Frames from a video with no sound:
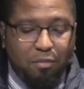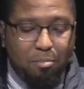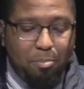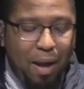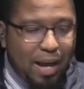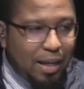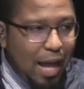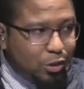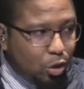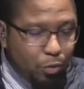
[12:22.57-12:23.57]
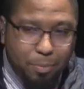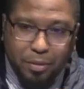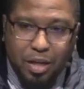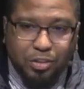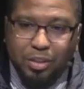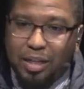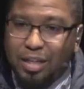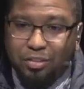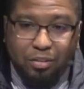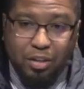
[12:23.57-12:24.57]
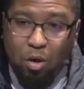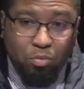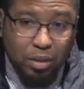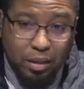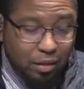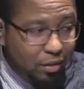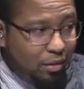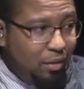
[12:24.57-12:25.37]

biological reproduction isn't the only